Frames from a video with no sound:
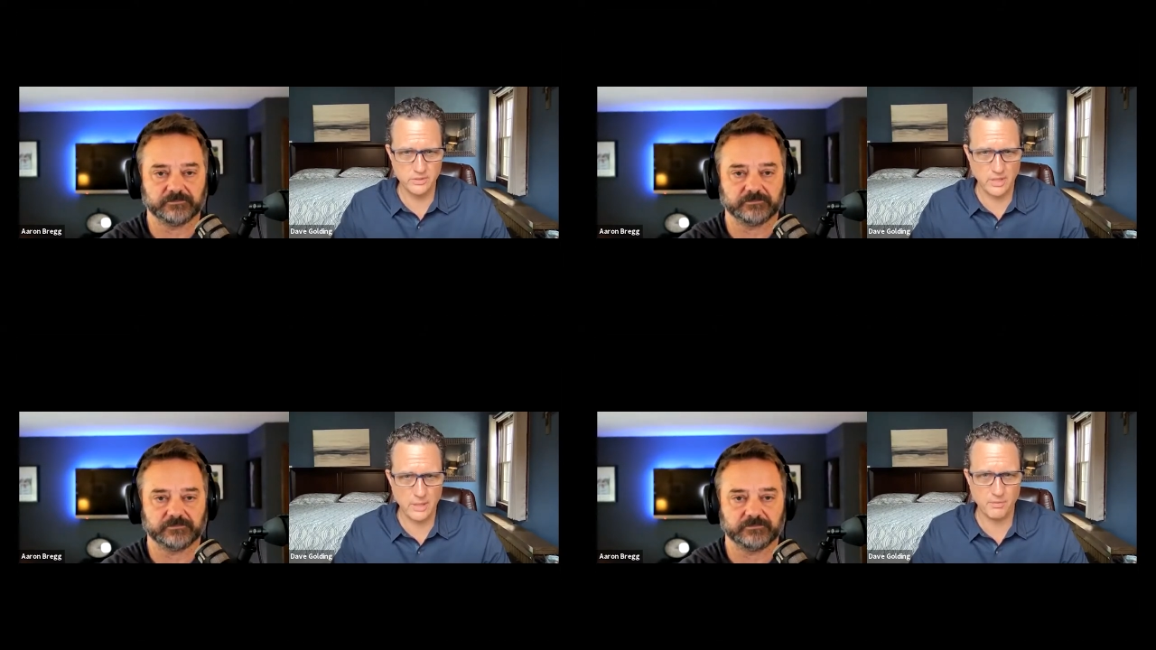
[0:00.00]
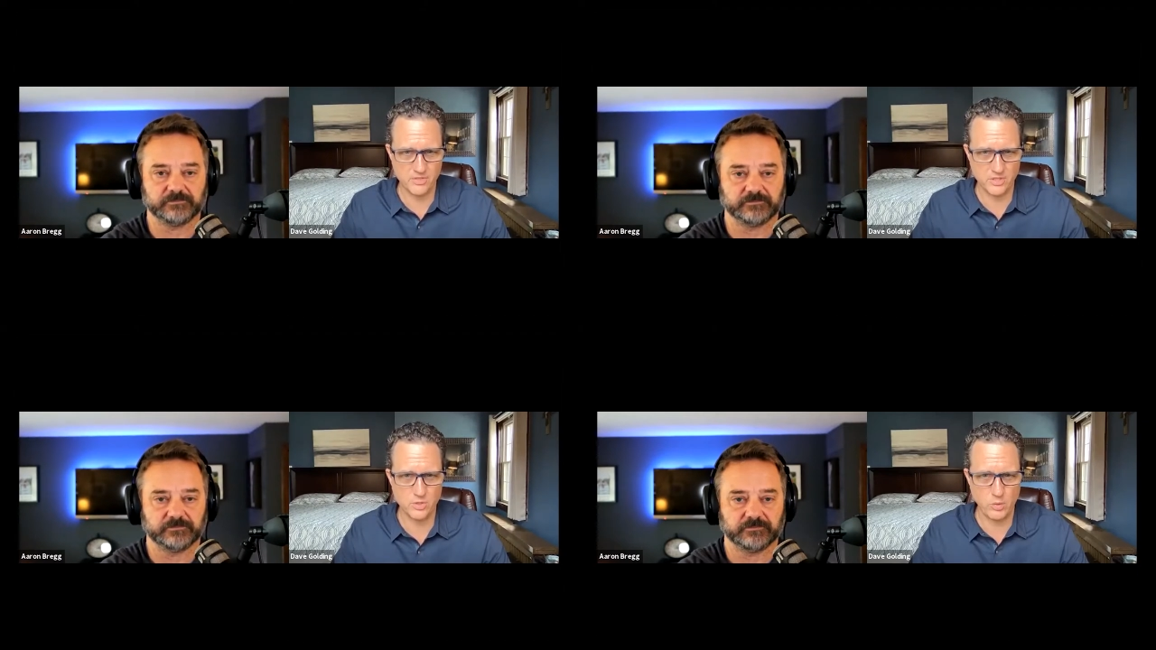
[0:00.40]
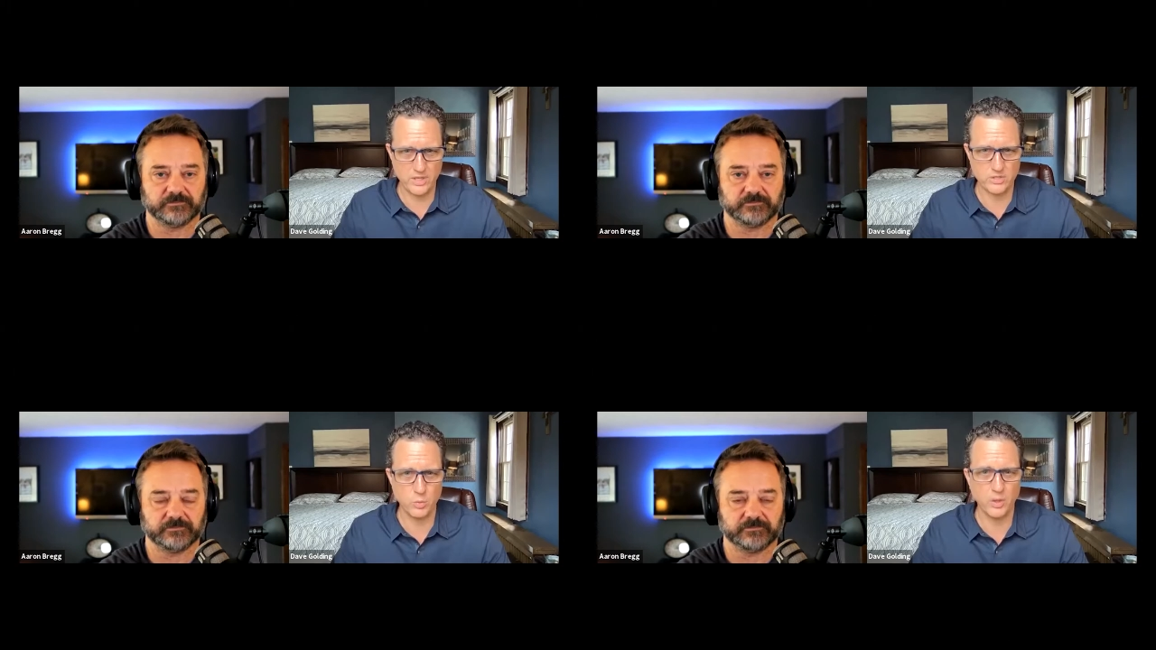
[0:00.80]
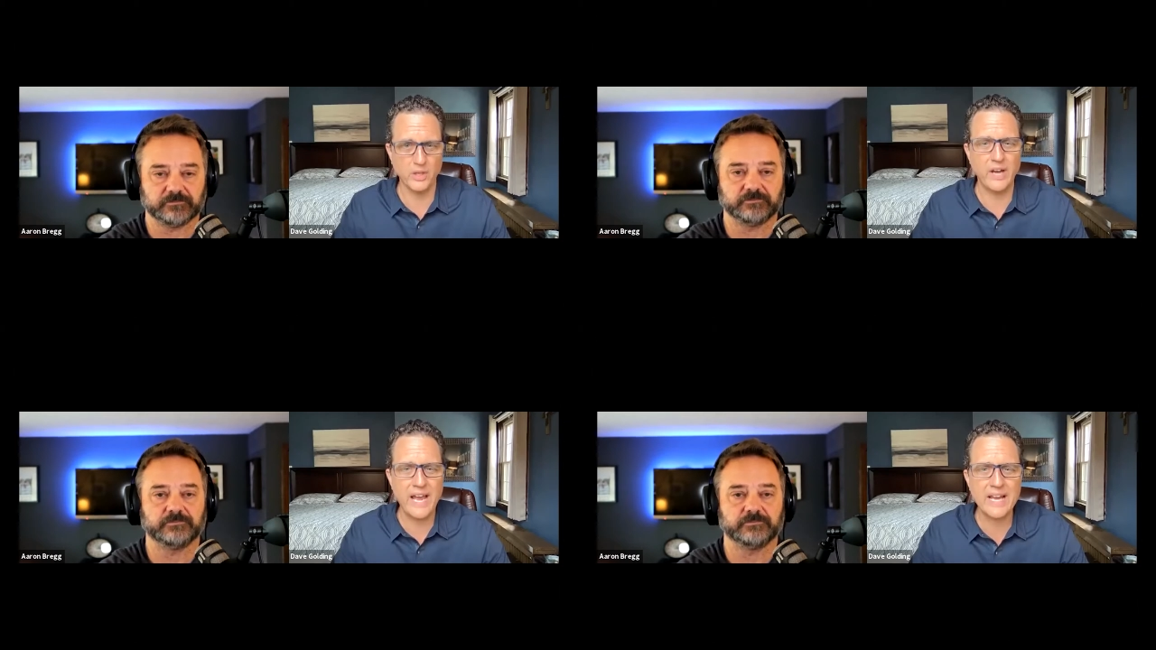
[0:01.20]
Speaker 1: type of situations where
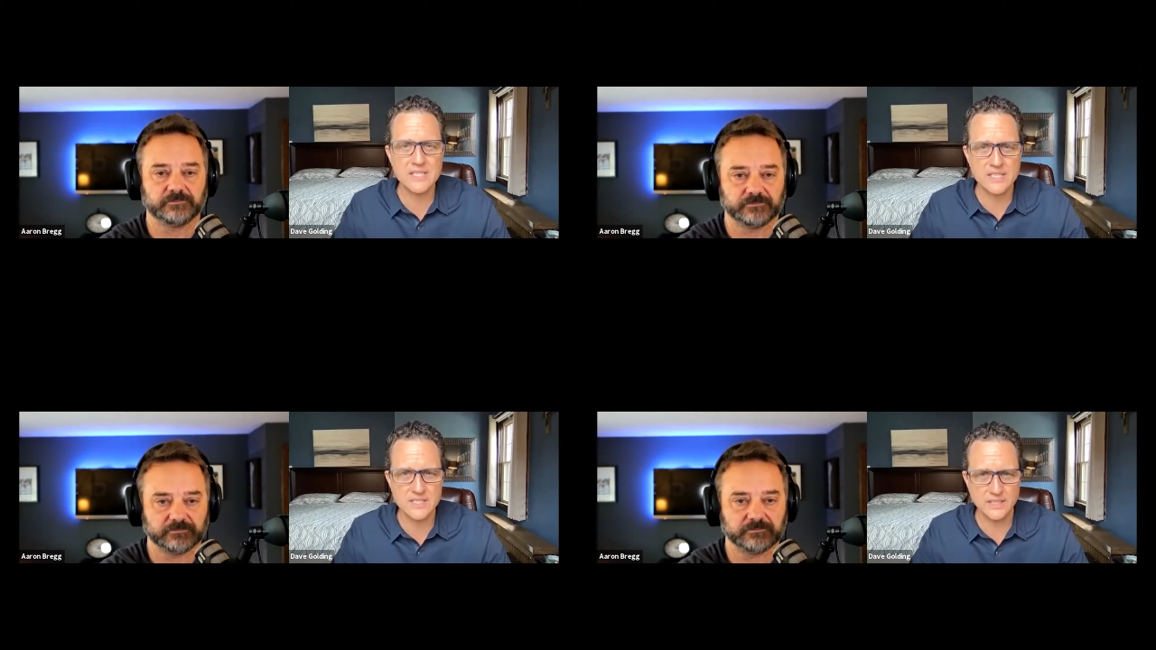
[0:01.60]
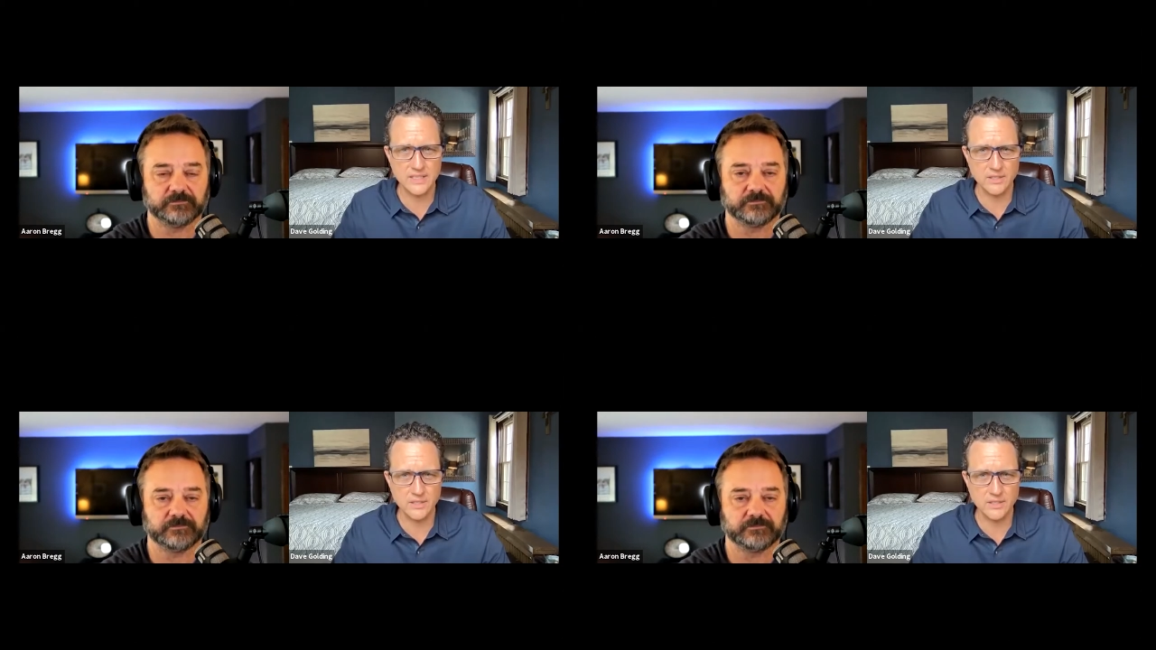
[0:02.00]
you're accessing the